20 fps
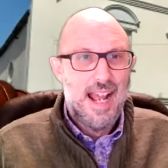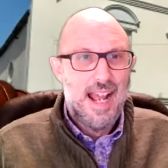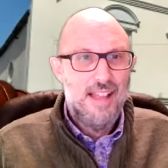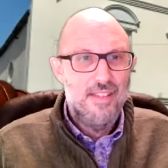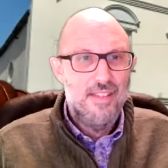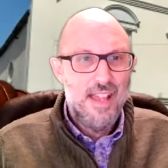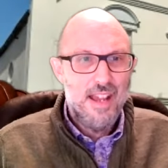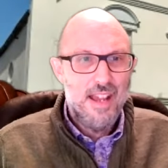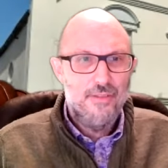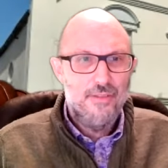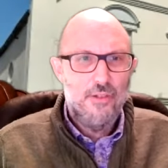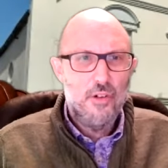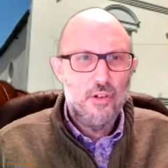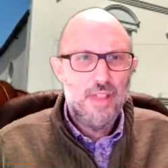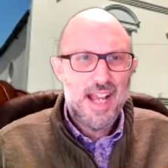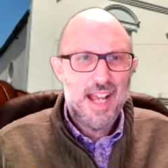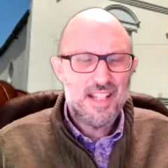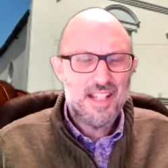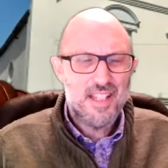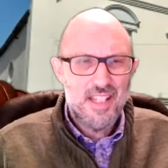And therefore,
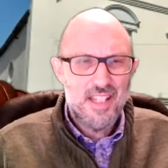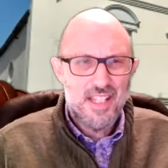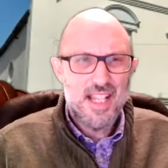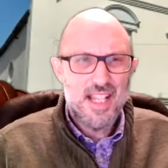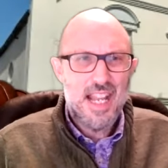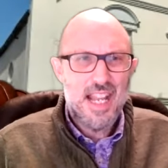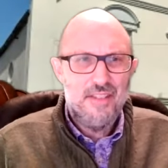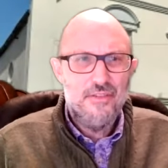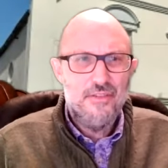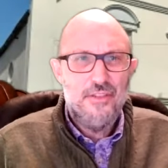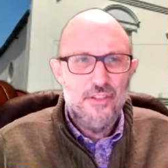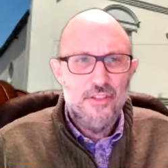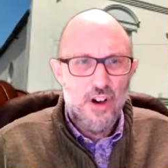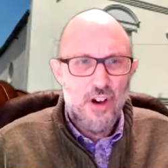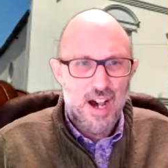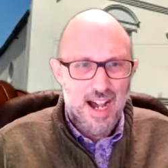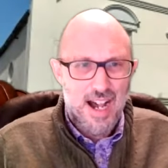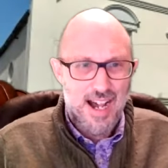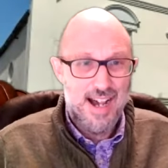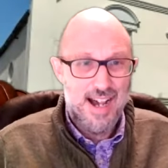that's the same
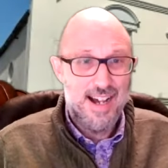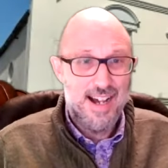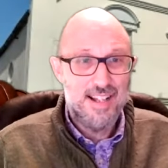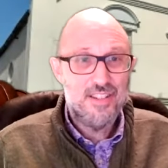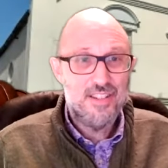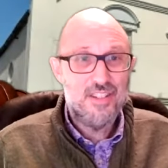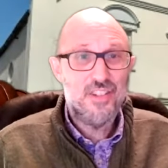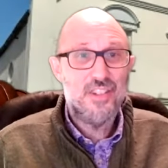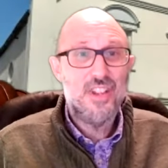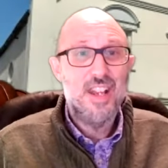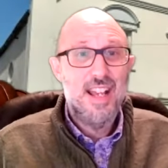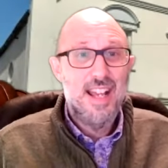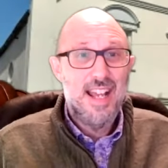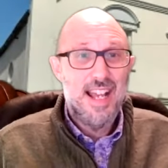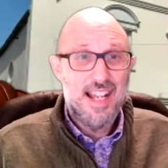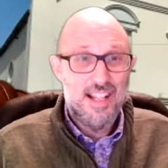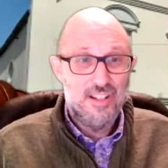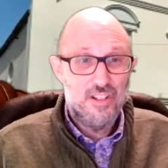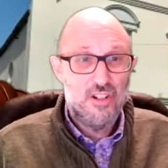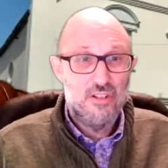for us
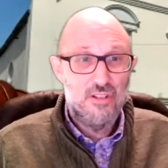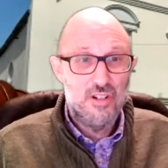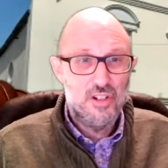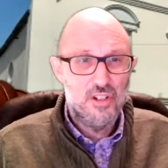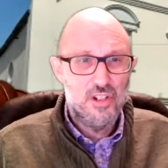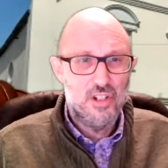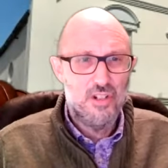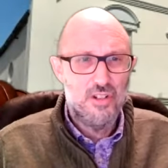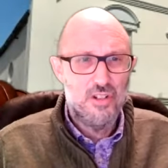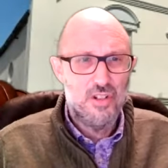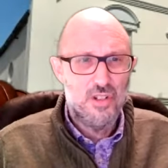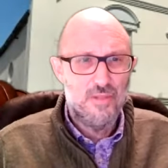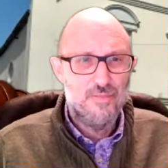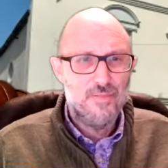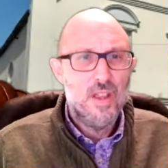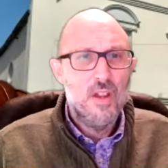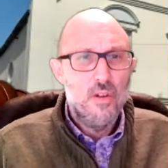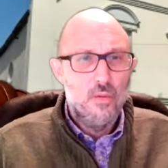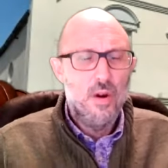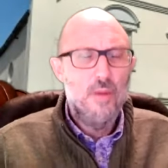as Christians.
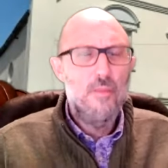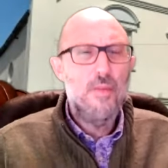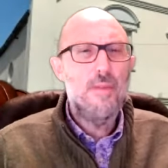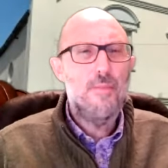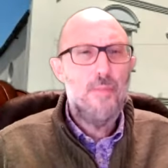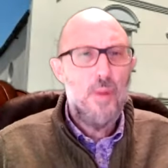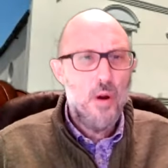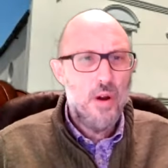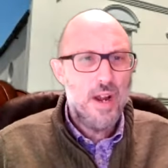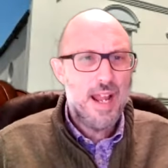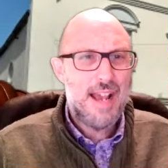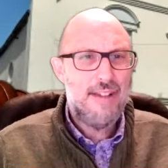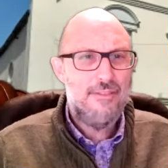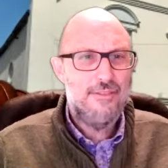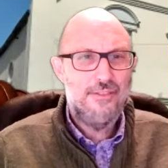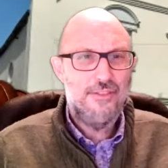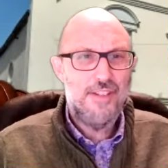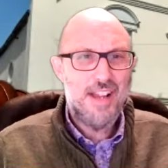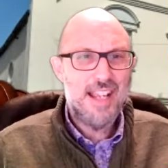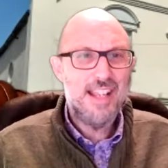When we put our
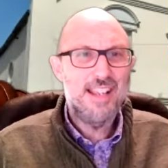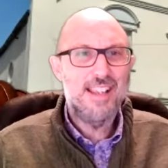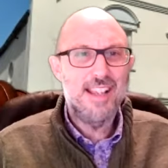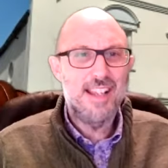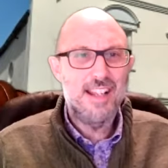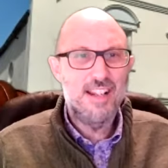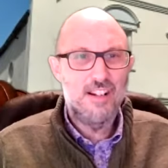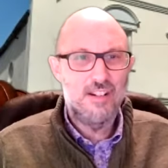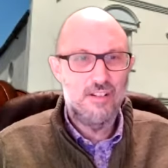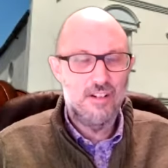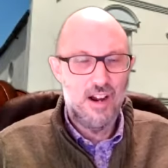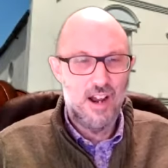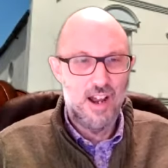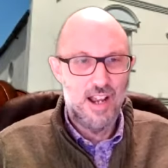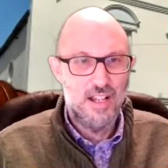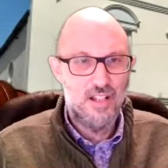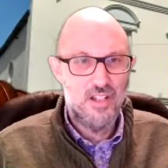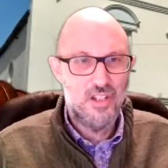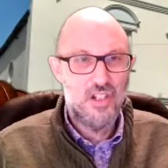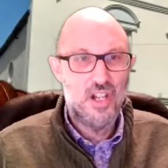faith in
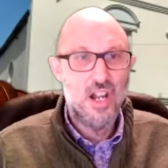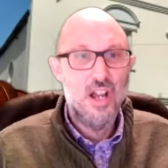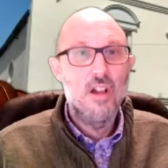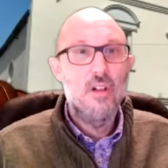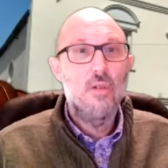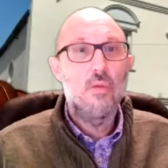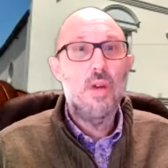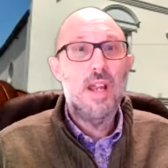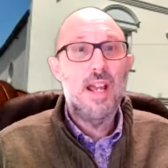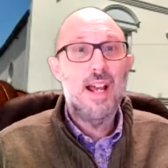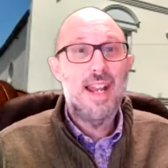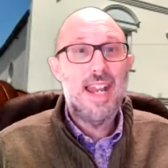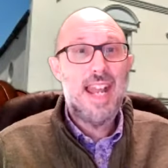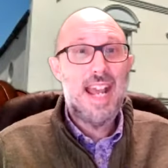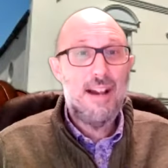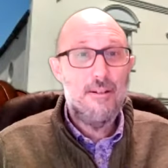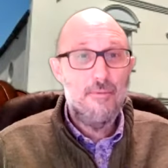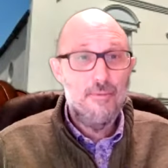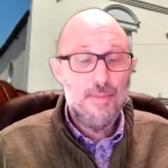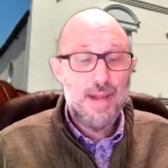Christ, we are
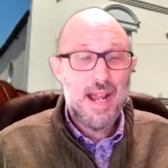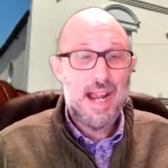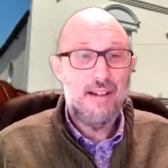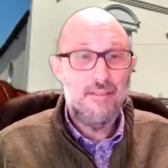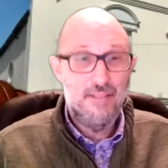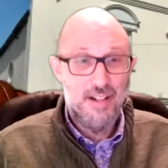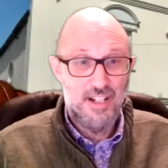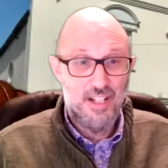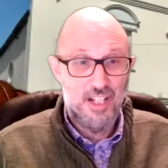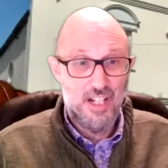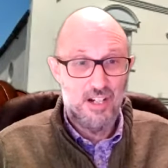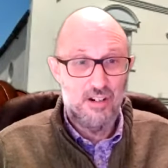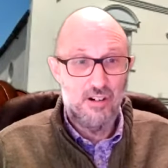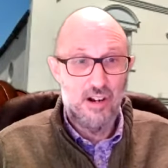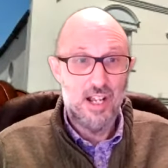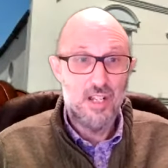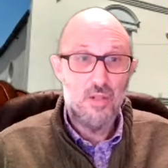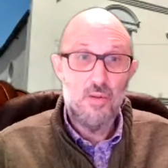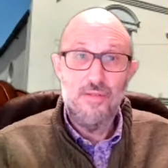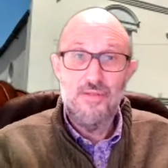now married to
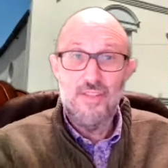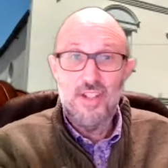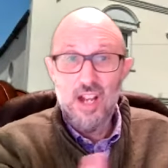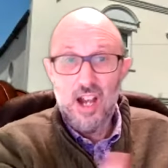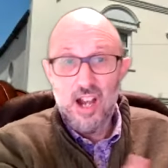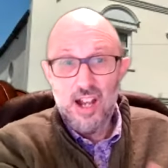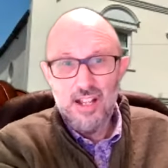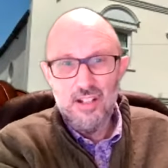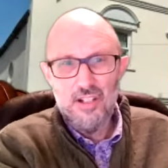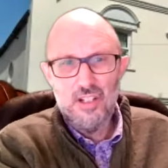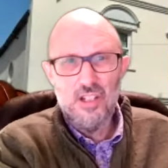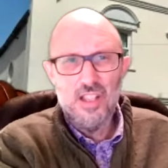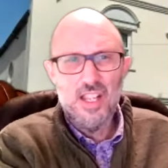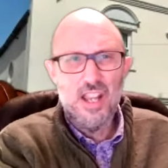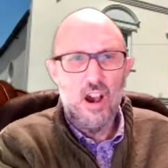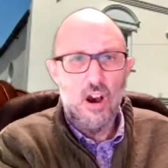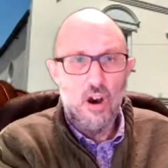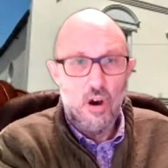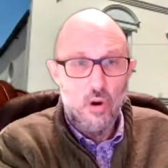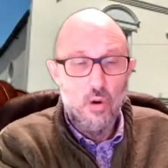Christ. We've died to
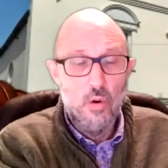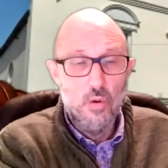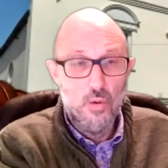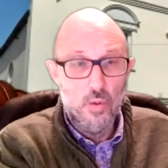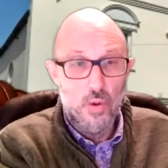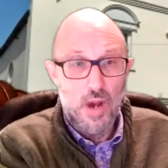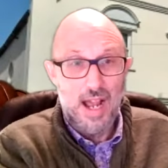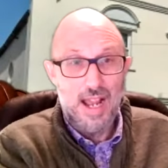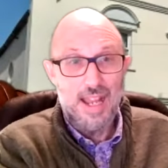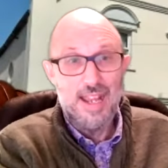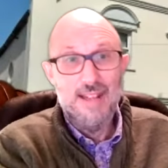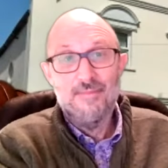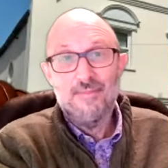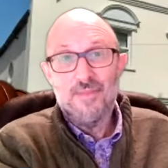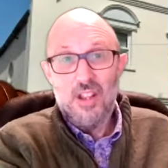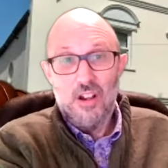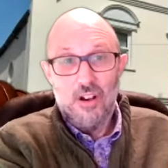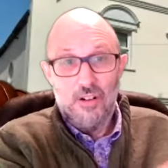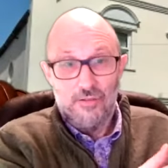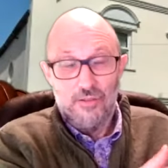the old way
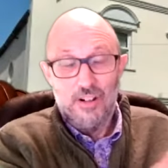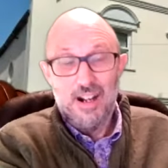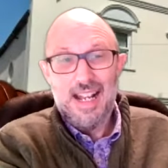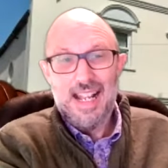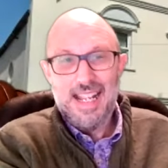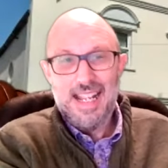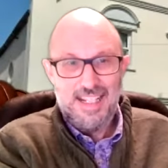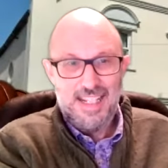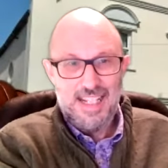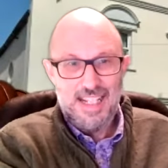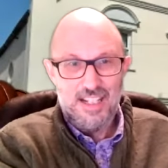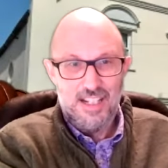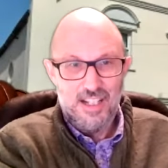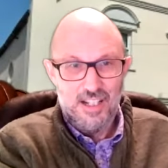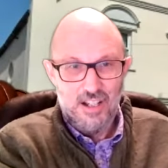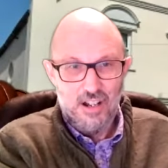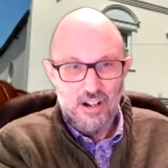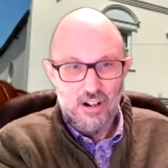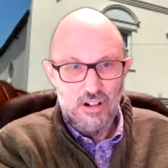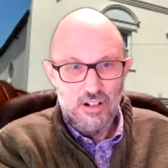of relating to
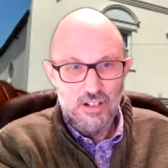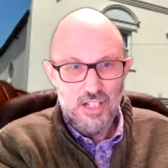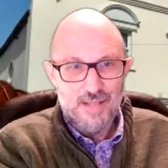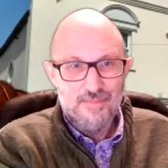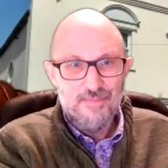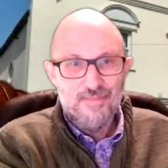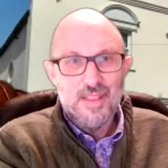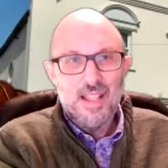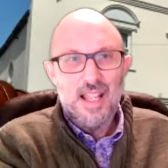God